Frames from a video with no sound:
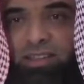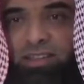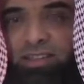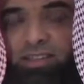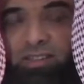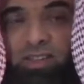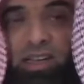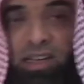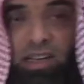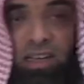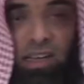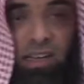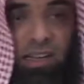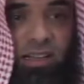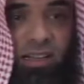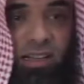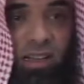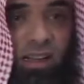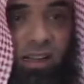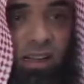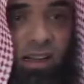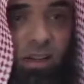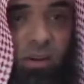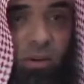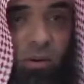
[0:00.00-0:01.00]

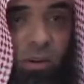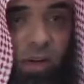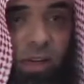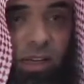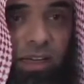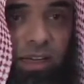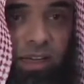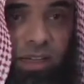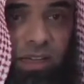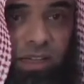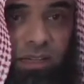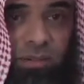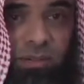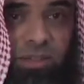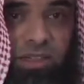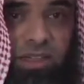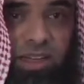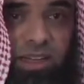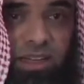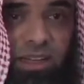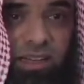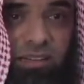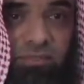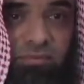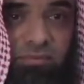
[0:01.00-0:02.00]
sallallahu alayhi wa
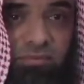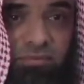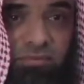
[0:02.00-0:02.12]
sallam.